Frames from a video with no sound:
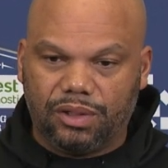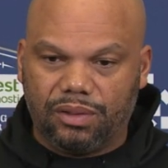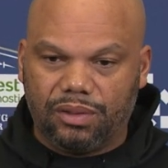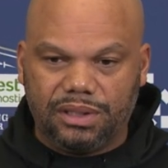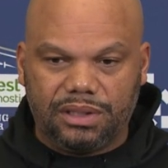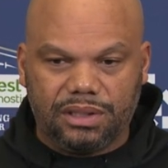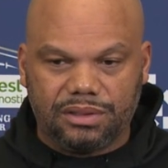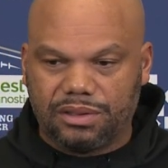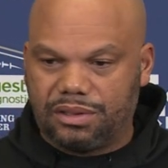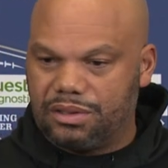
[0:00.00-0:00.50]
know, he
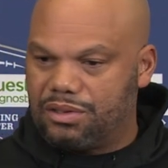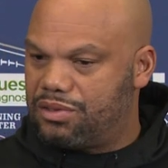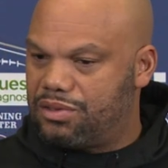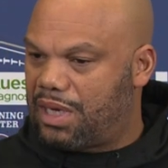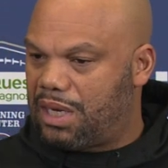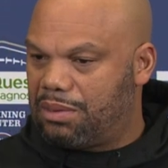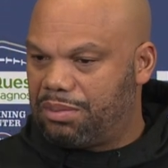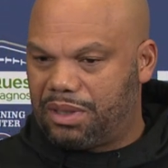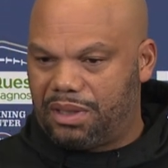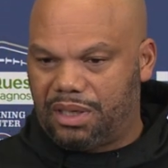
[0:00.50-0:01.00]
does a good
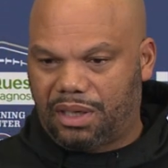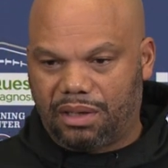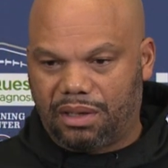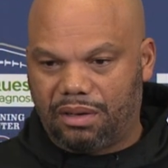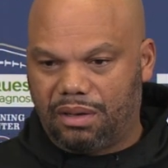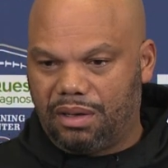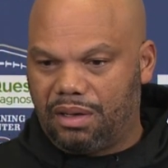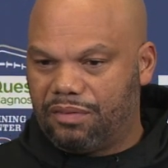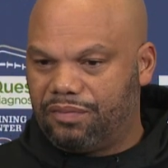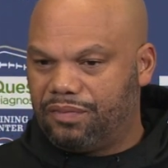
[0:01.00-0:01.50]
job of kicking
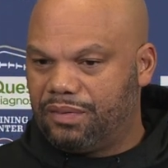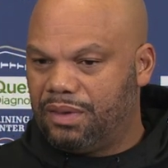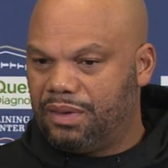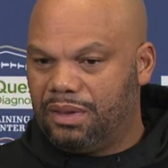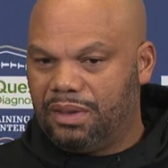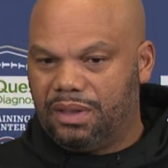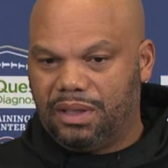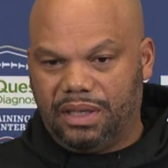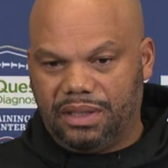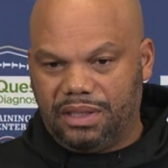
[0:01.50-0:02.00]
off,
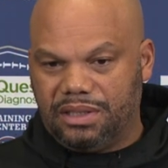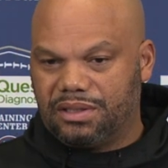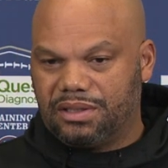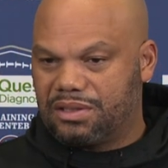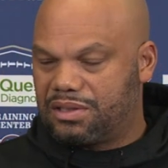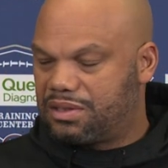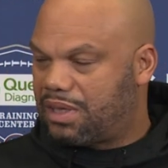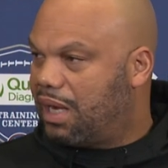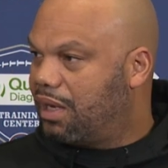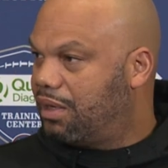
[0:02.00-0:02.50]
and he's a
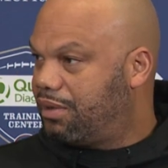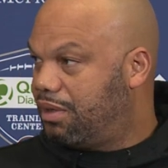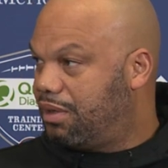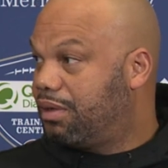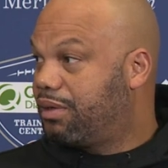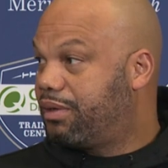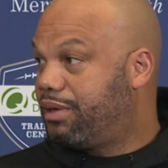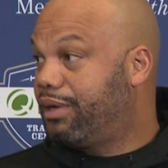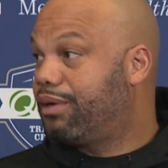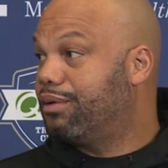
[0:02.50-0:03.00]
solid
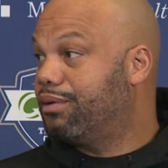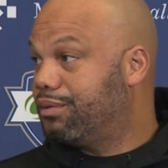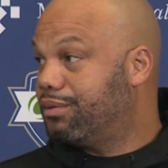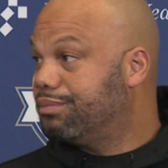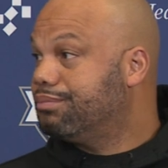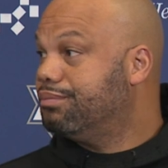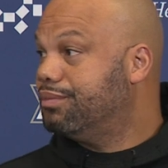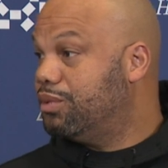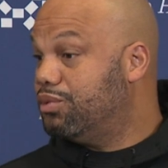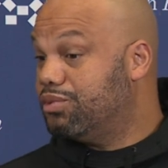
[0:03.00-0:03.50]
young kicker
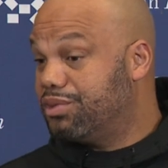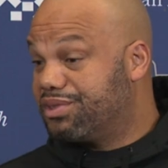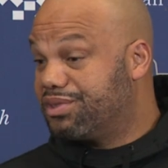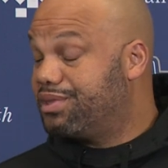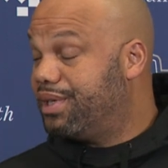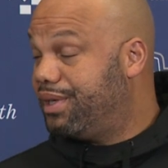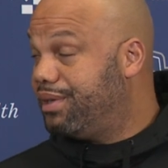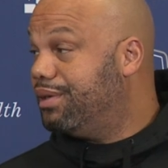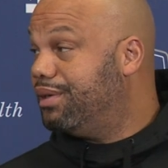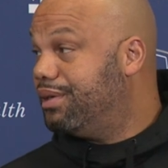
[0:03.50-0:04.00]
who's
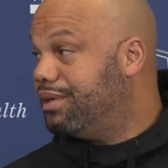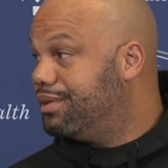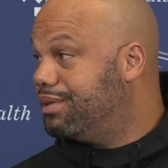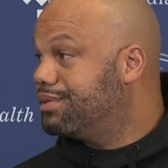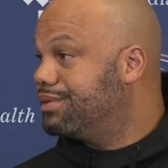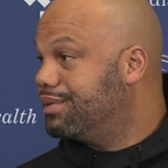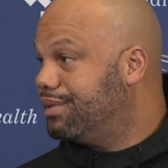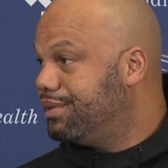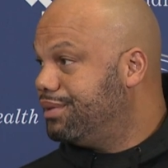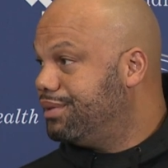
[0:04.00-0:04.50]
ascending in
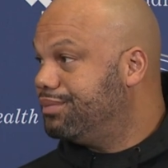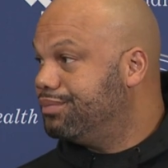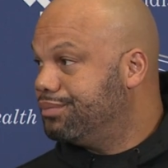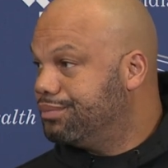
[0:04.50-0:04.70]
this league.